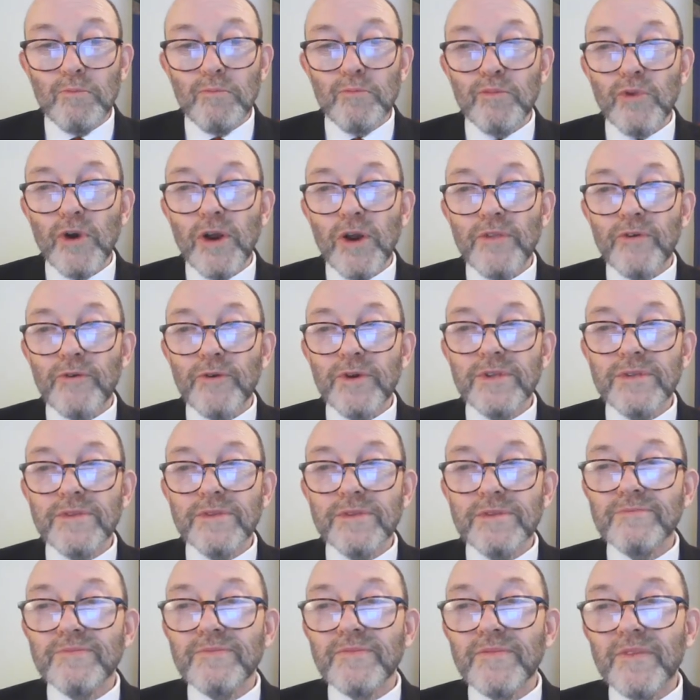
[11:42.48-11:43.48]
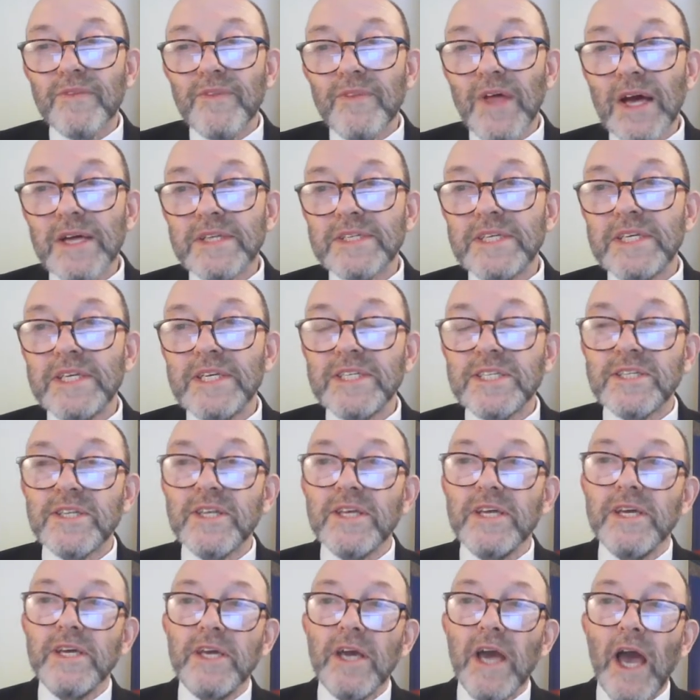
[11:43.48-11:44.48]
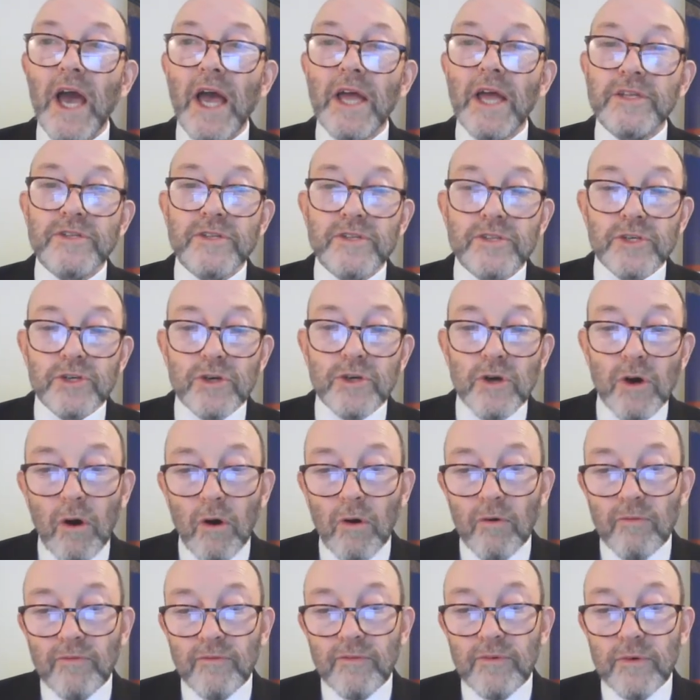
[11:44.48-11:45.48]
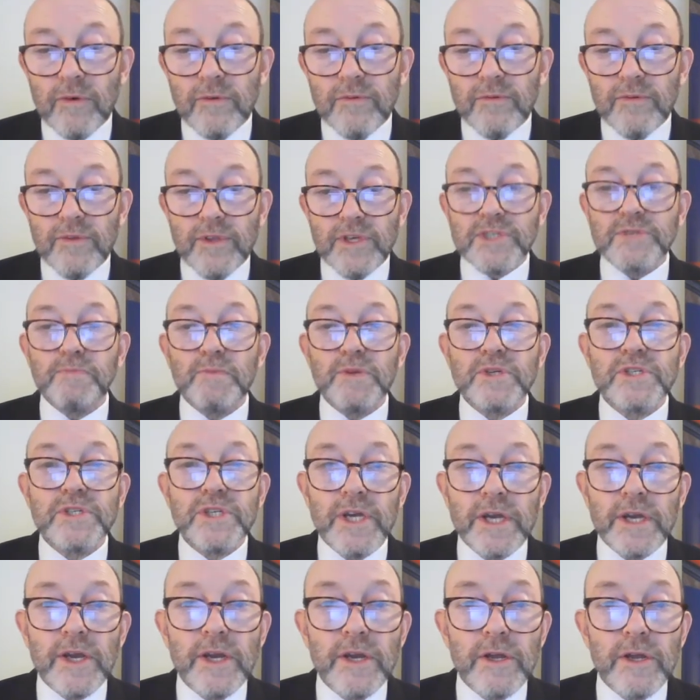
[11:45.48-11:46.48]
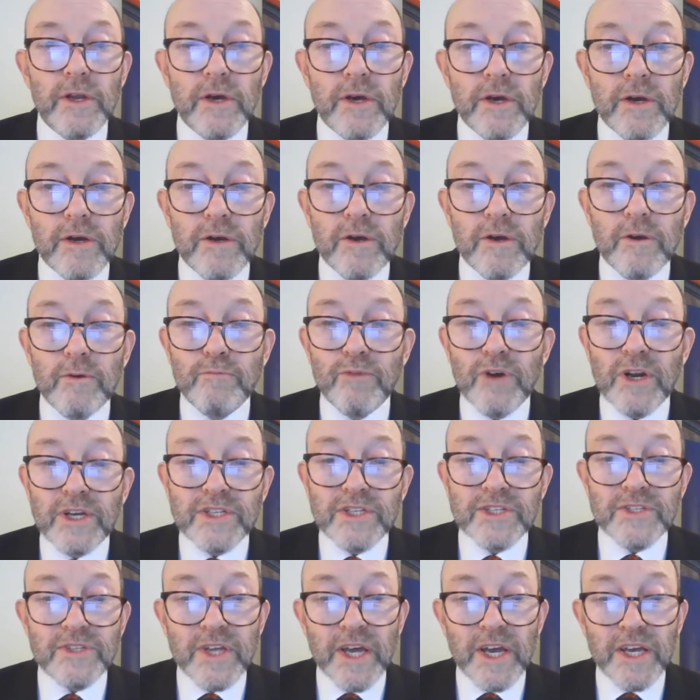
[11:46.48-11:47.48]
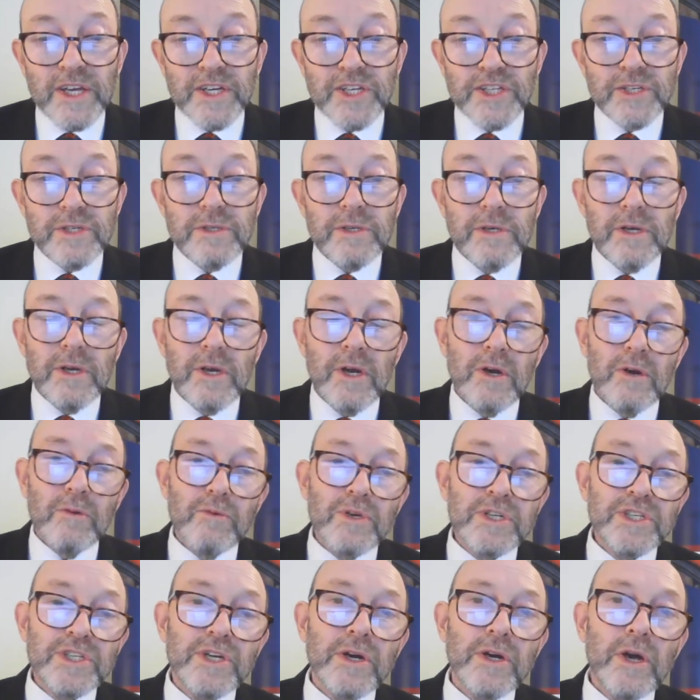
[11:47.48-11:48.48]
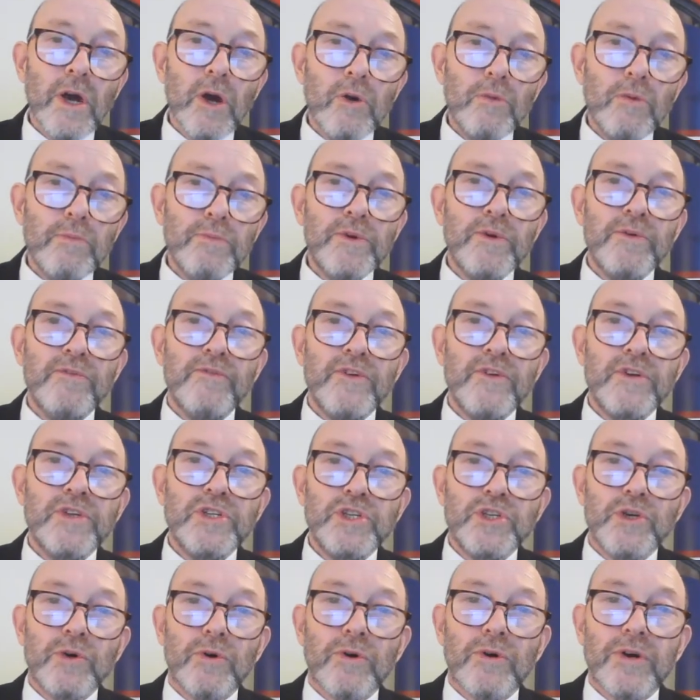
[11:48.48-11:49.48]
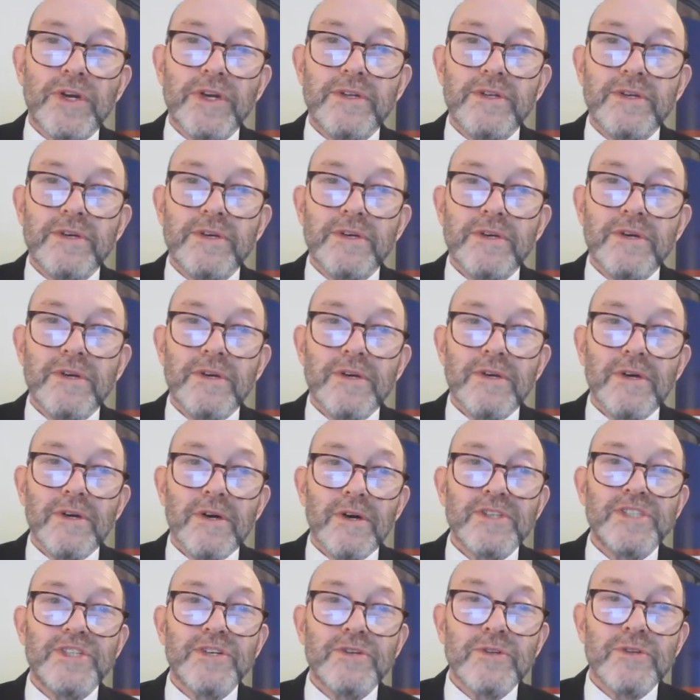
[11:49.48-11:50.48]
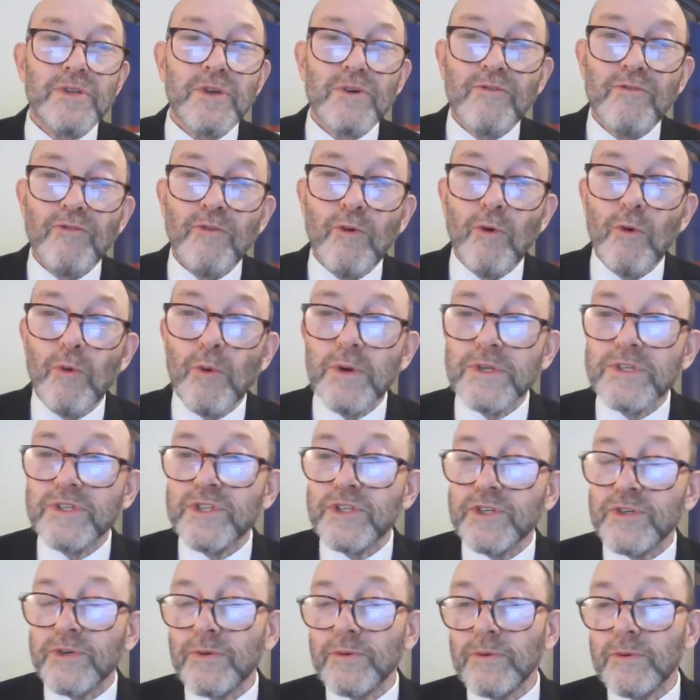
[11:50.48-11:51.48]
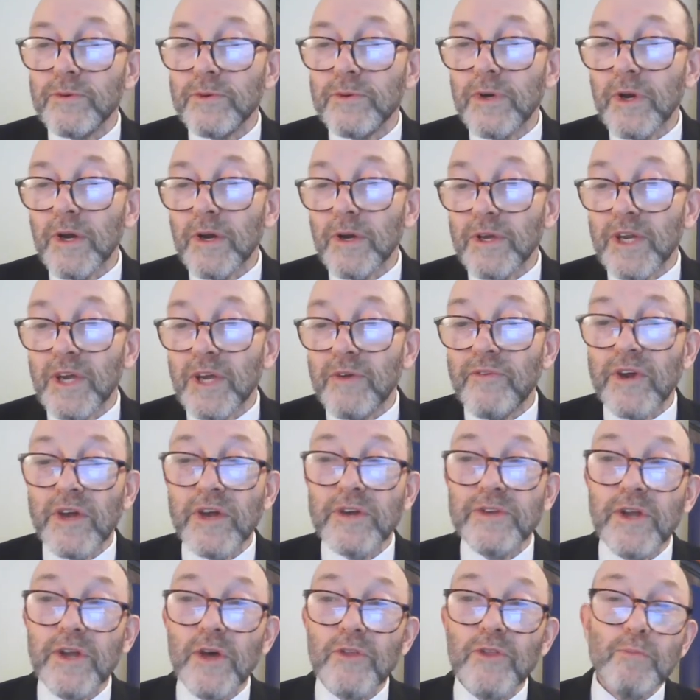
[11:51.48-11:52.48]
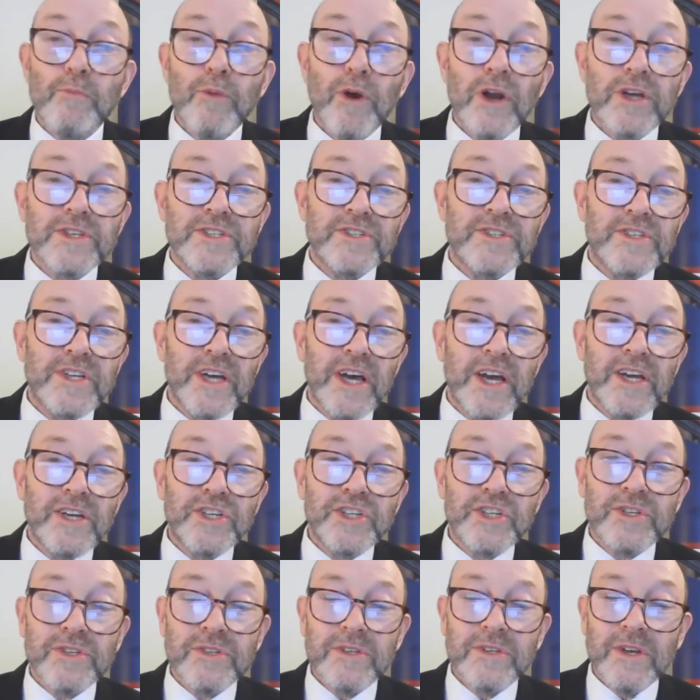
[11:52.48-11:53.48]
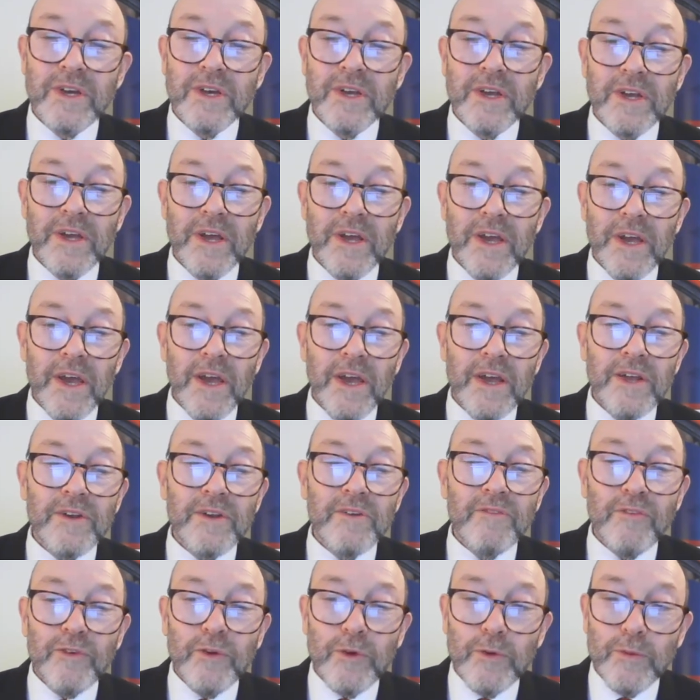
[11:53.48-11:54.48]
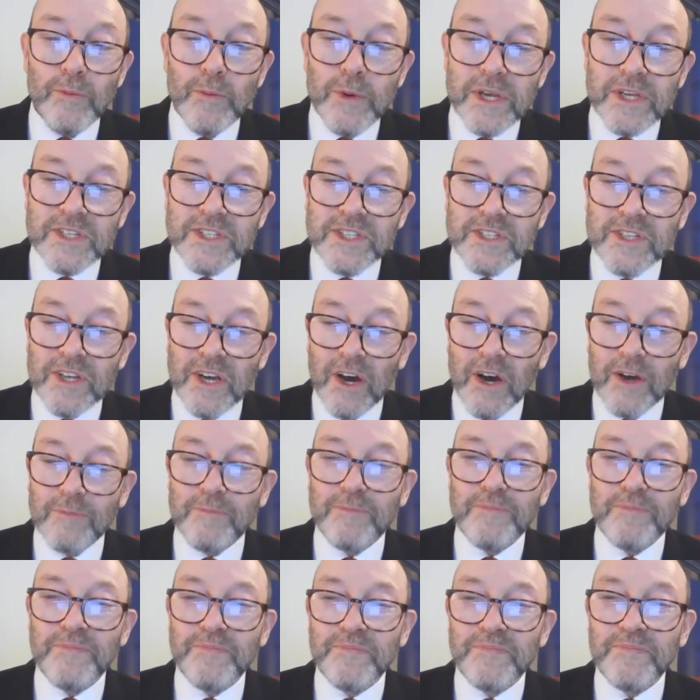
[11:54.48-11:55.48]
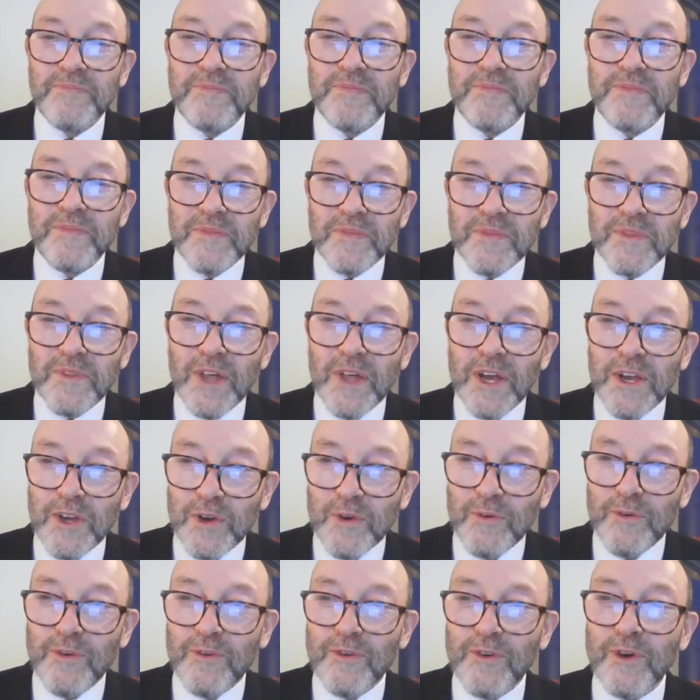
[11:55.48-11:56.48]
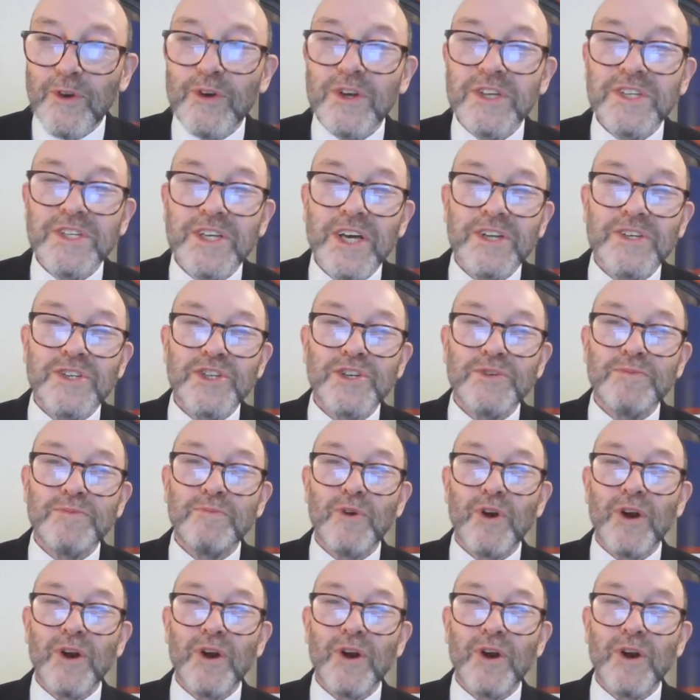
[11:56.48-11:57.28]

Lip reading: Brethren, that is the end of this particular presentation, which I hope you've enjoyed. I shall look forward to giving another presentation in a few weeks' time. Thank you for your attention.